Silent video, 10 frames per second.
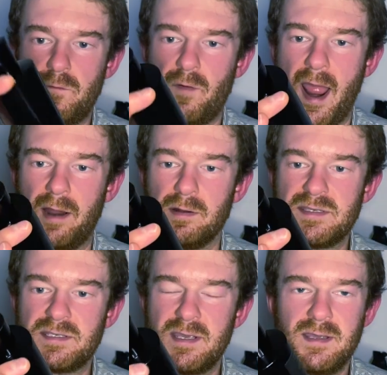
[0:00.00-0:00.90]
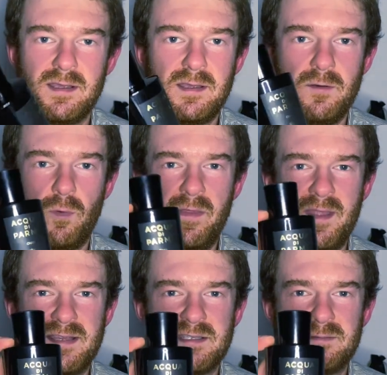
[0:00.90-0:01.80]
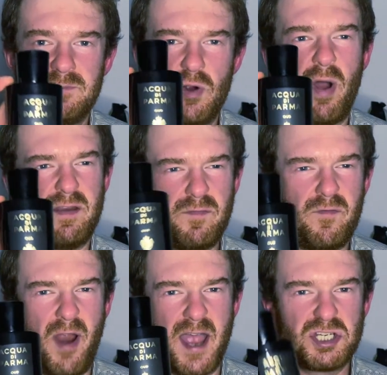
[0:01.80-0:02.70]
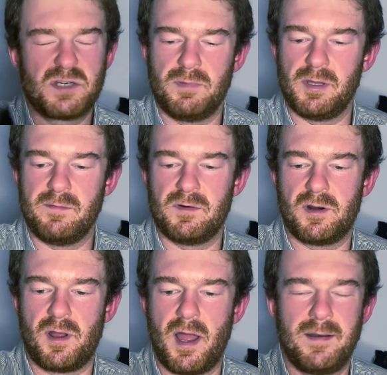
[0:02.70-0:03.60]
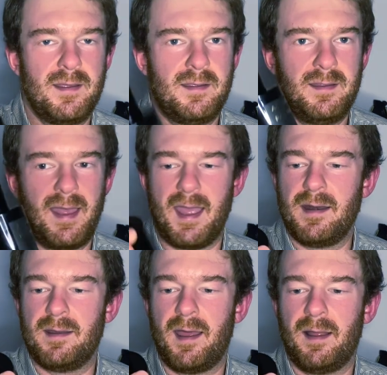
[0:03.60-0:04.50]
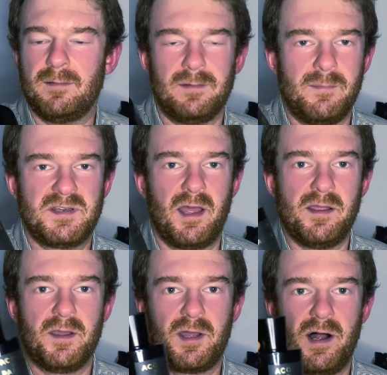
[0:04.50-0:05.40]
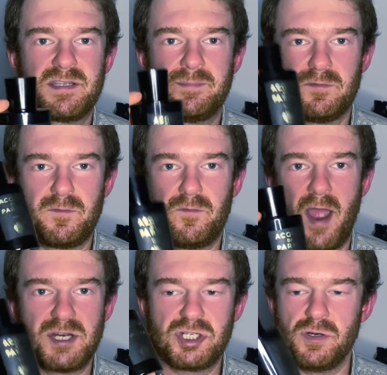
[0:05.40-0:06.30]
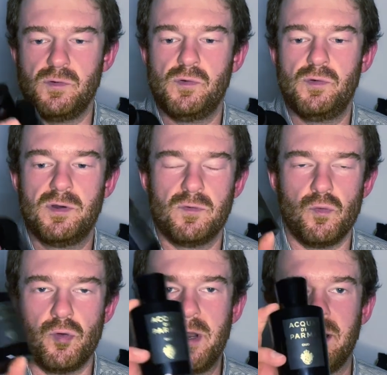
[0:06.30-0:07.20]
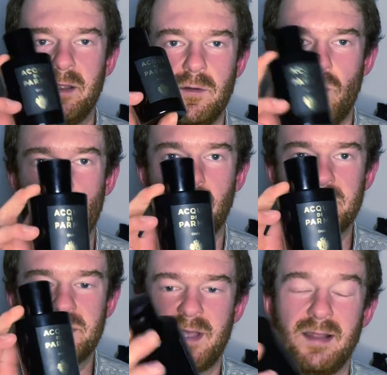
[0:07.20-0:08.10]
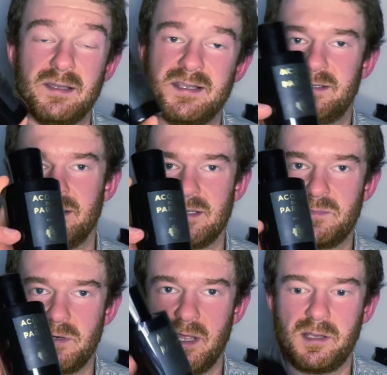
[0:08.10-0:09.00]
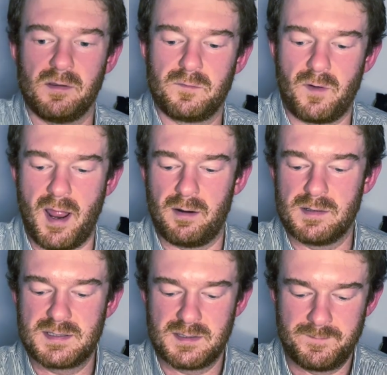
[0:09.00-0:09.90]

fragrance. One that's quite fresh, believe it or not. And let me tell you, the concept of fresh Oud really works, at least in this particular fragrance.